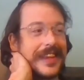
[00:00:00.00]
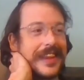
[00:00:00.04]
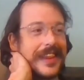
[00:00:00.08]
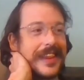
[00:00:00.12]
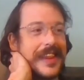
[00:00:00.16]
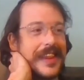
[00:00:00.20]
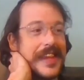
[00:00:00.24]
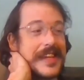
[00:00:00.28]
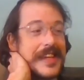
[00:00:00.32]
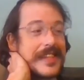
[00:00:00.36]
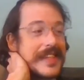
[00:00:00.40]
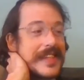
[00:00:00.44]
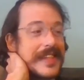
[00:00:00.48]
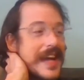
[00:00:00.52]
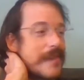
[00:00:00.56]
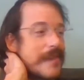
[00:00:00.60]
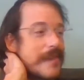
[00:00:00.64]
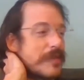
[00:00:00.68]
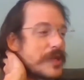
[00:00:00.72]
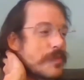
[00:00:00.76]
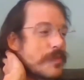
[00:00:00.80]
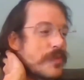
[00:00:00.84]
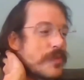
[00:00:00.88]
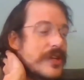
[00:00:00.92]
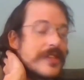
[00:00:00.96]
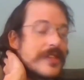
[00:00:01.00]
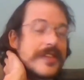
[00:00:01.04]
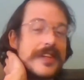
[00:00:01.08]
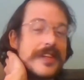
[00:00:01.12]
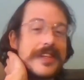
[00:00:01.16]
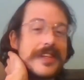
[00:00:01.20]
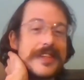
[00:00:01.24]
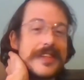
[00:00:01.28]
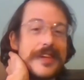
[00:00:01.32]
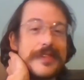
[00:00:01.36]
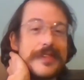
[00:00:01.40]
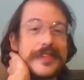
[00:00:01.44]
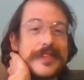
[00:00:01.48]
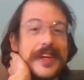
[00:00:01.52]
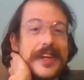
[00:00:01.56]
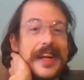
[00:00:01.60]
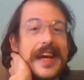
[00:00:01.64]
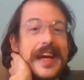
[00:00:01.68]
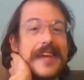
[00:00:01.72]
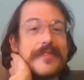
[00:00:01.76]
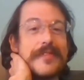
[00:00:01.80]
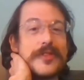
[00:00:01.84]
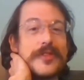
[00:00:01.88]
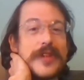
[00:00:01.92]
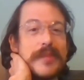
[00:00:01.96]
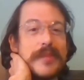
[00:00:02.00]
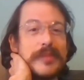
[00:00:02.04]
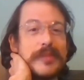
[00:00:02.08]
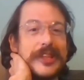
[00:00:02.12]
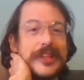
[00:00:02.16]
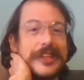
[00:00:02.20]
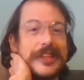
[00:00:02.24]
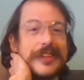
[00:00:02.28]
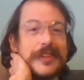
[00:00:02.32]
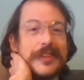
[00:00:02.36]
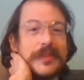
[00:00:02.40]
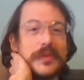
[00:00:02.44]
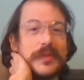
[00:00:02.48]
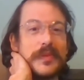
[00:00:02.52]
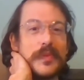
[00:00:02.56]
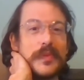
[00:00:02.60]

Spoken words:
The established priesthood is always going to have trouble